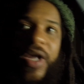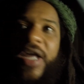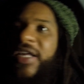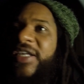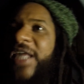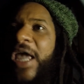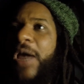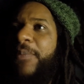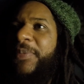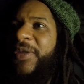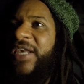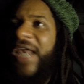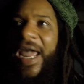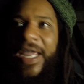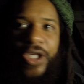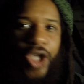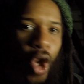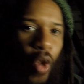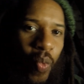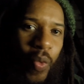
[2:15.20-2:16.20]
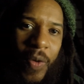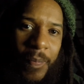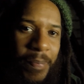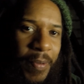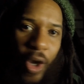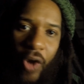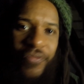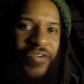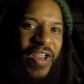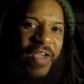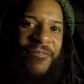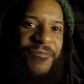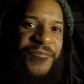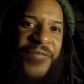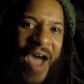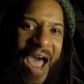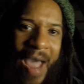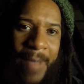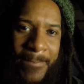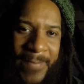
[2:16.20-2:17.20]
they'll be like, yo, we'll be over there in
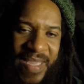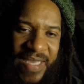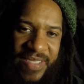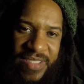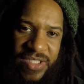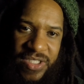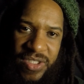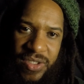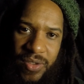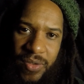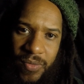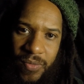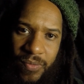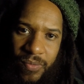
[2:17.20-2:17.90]
5 minutes.